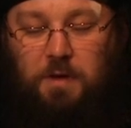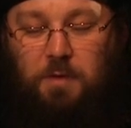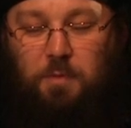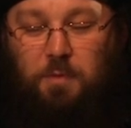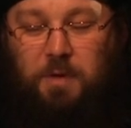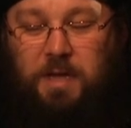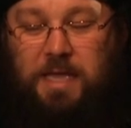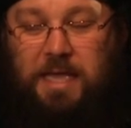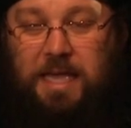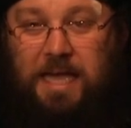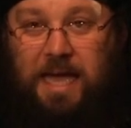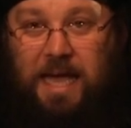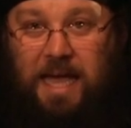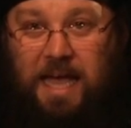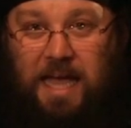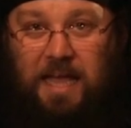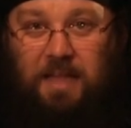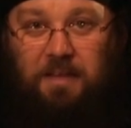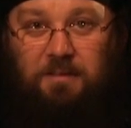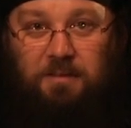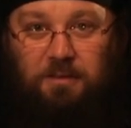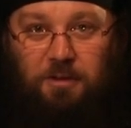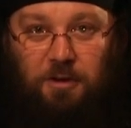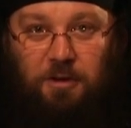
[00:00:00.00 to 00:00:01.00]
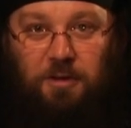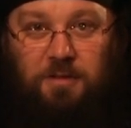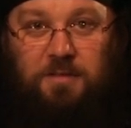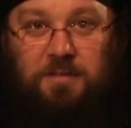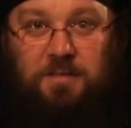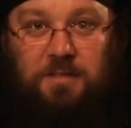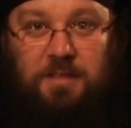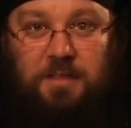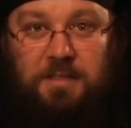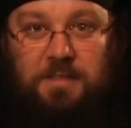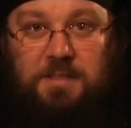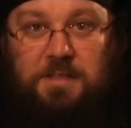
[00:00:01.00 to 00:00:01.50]
We
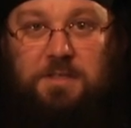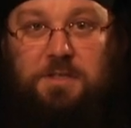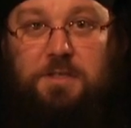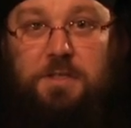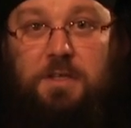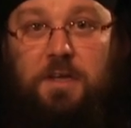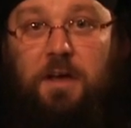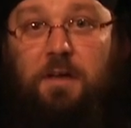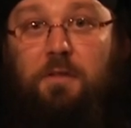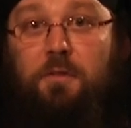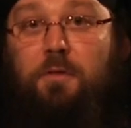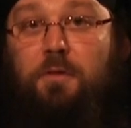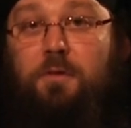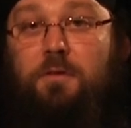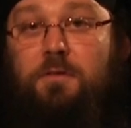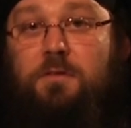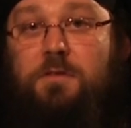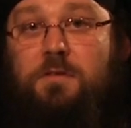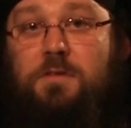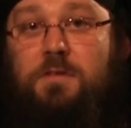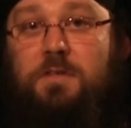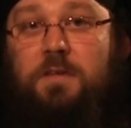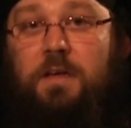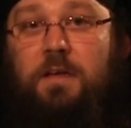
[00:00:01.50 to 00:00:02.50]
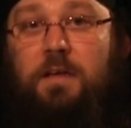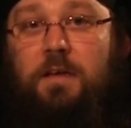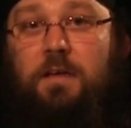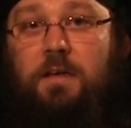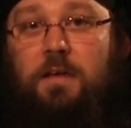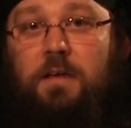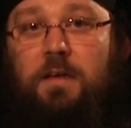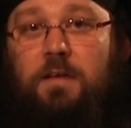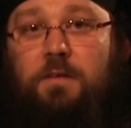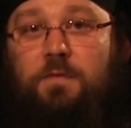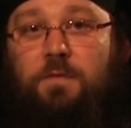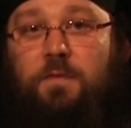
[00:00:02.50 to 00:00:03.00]
cannot assist others
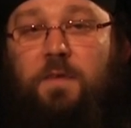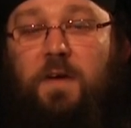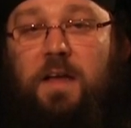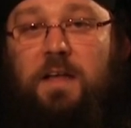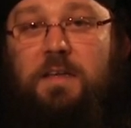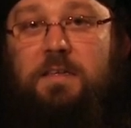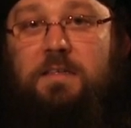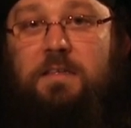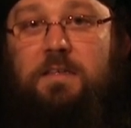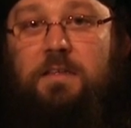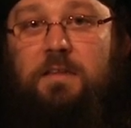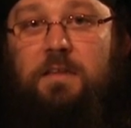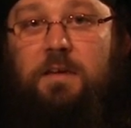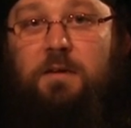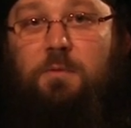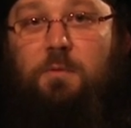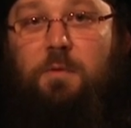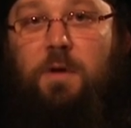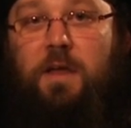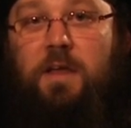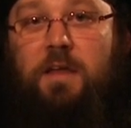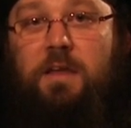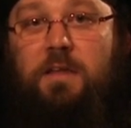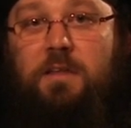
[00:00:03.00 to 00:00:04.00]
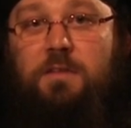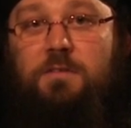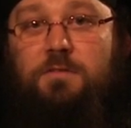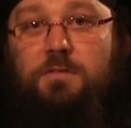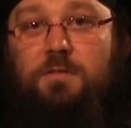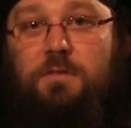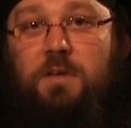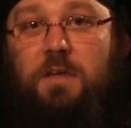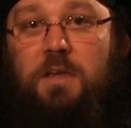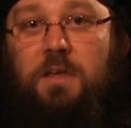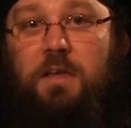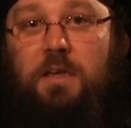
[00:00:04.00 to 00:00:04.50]
in finding their way
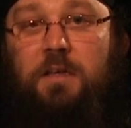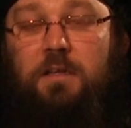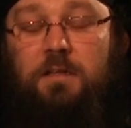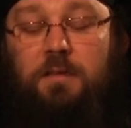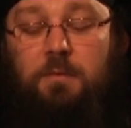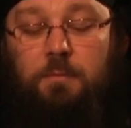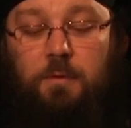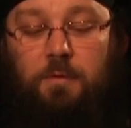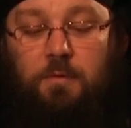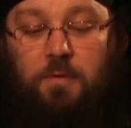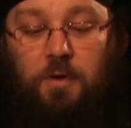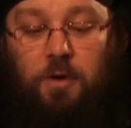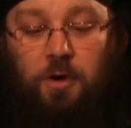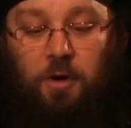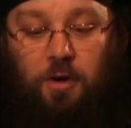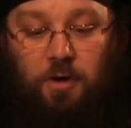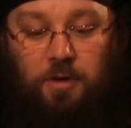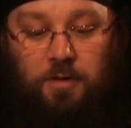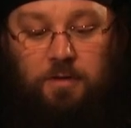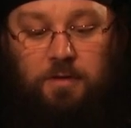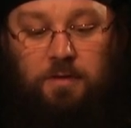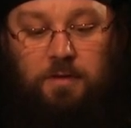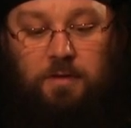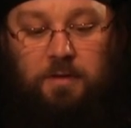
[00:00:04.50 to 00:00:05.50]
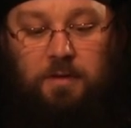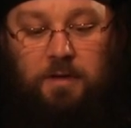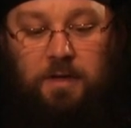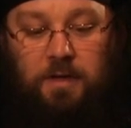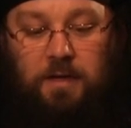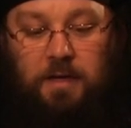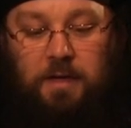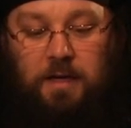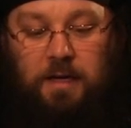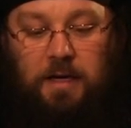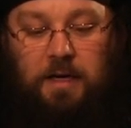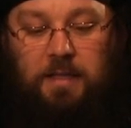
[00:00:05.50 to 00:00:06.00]
into the kingdom of God
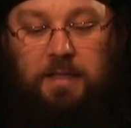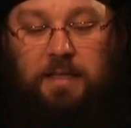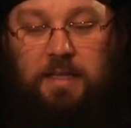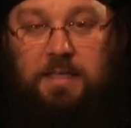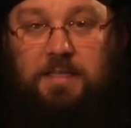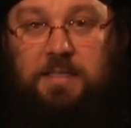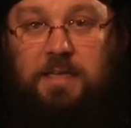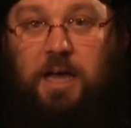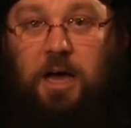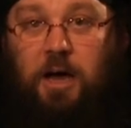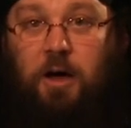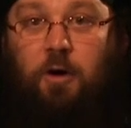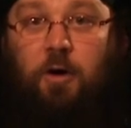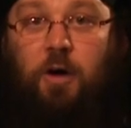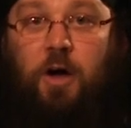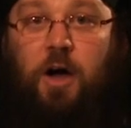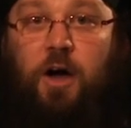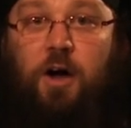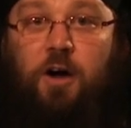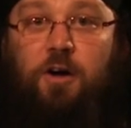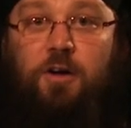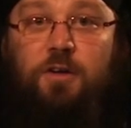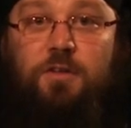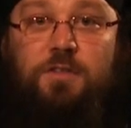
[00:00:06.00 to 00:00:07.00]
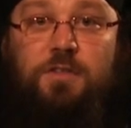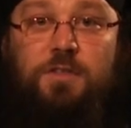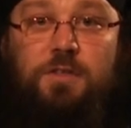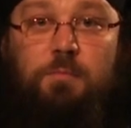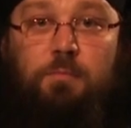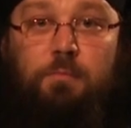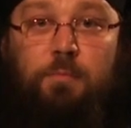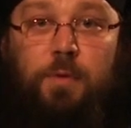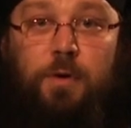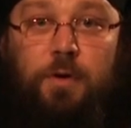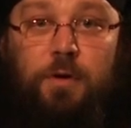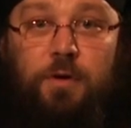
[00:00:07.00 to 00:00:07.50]
unless our hearts
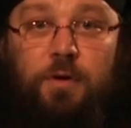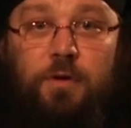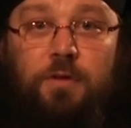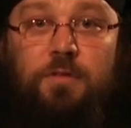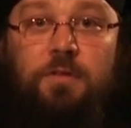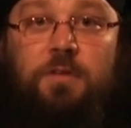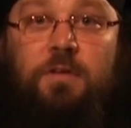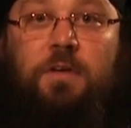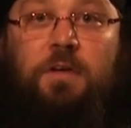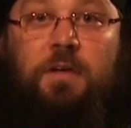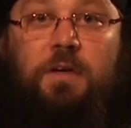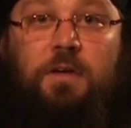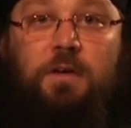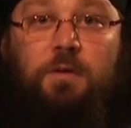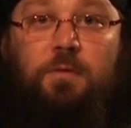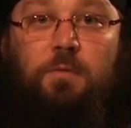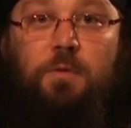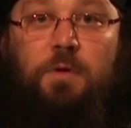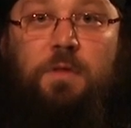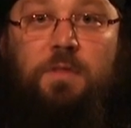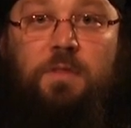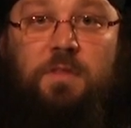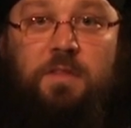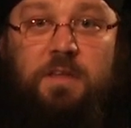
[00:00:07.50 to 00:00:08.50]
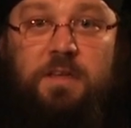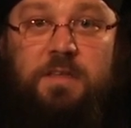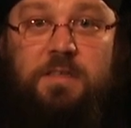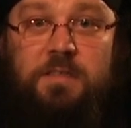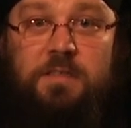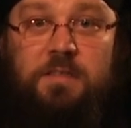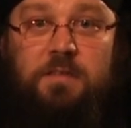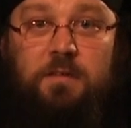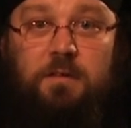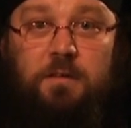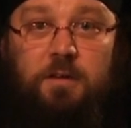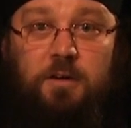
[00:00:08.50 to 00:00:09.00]
burn with
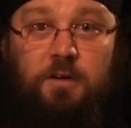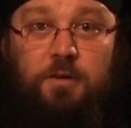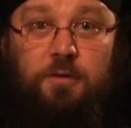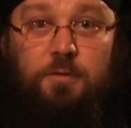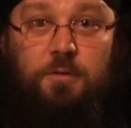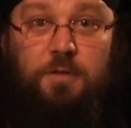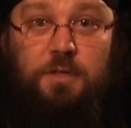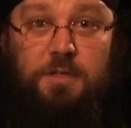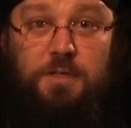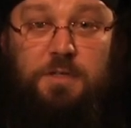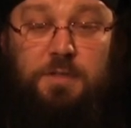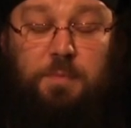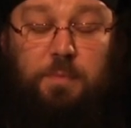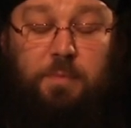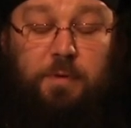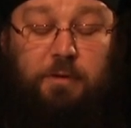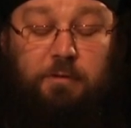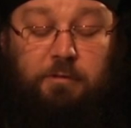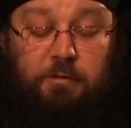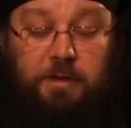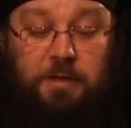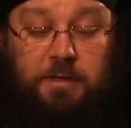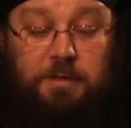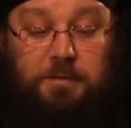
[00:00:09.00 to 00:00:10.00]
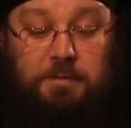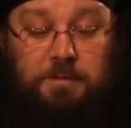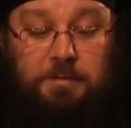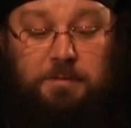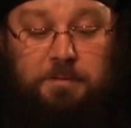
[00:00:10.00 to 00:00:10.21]
this Holy Spirit.